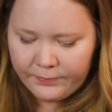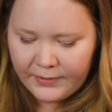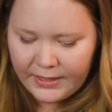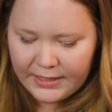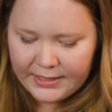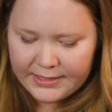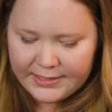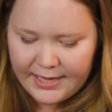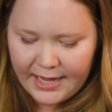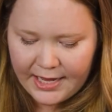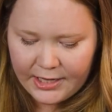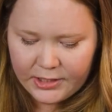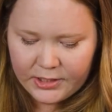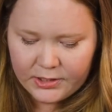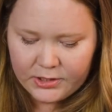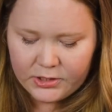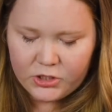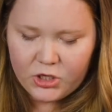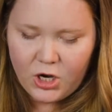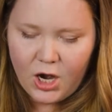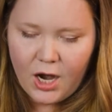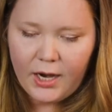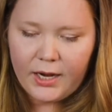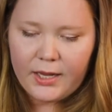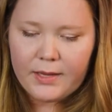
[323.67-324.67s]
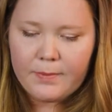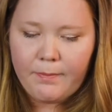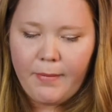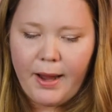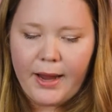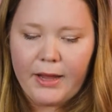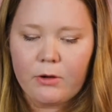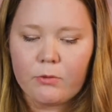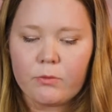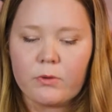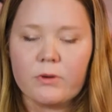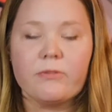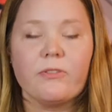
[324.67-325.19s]
It's that chunk.
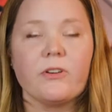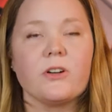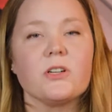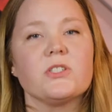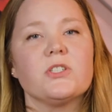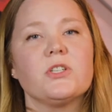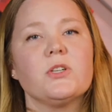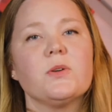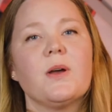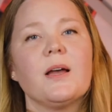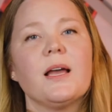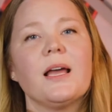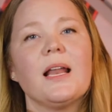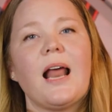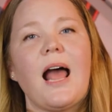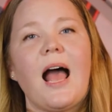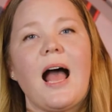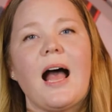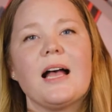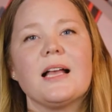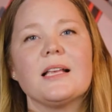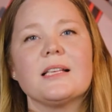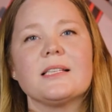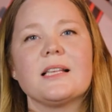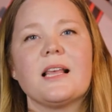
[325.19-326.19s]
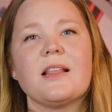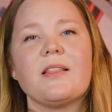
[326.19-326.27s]
Michael referred to it as